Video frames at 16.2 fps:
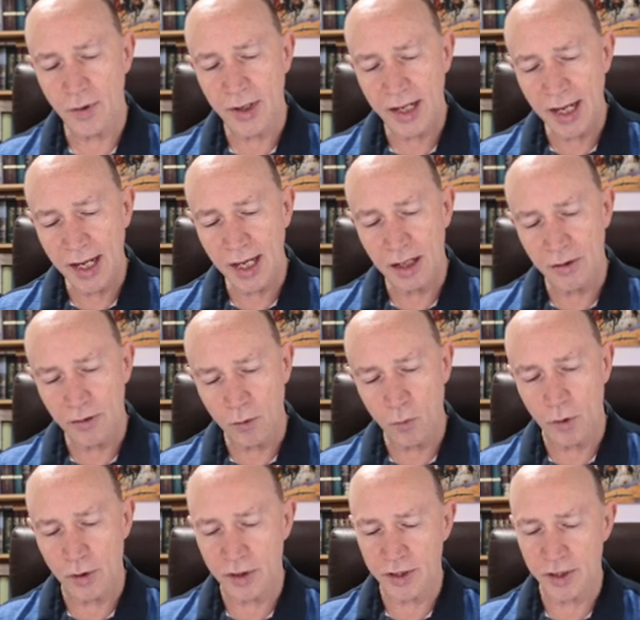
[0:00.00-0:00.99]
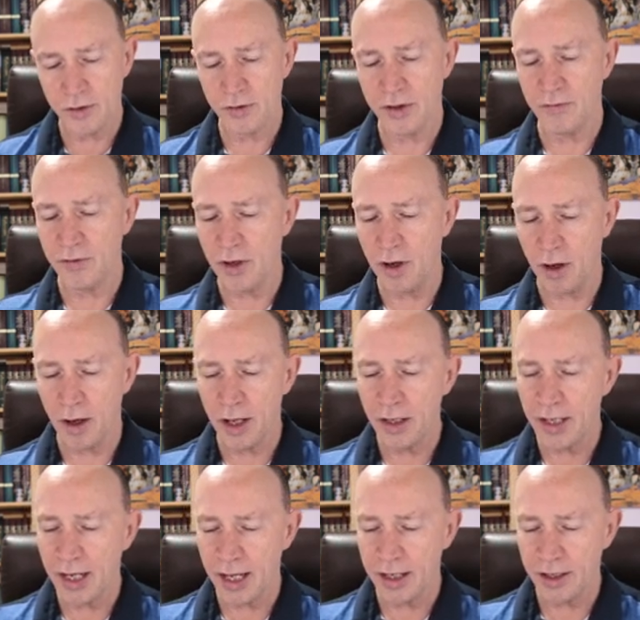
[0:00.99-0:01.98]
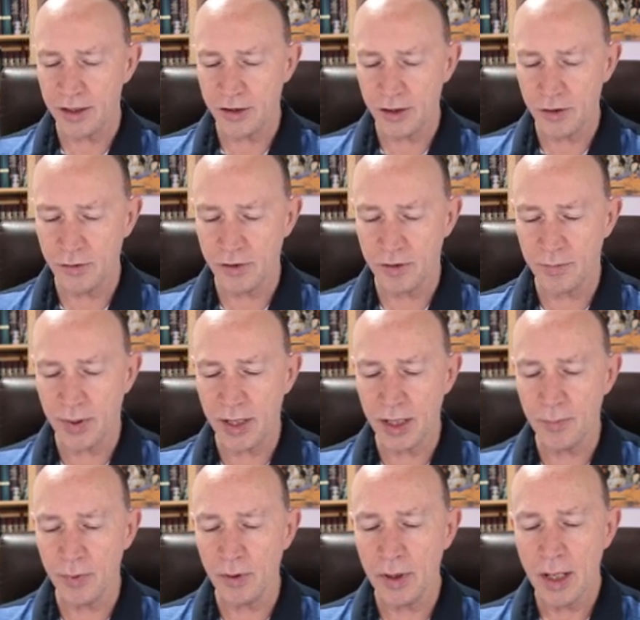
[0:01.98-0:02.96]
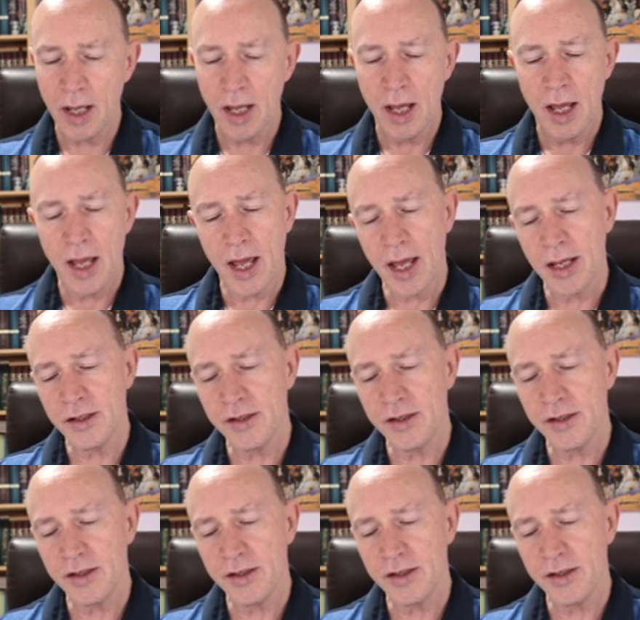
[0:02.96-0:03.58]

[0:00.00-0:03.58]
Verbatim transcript: again, the word is used of God and it is used of people, and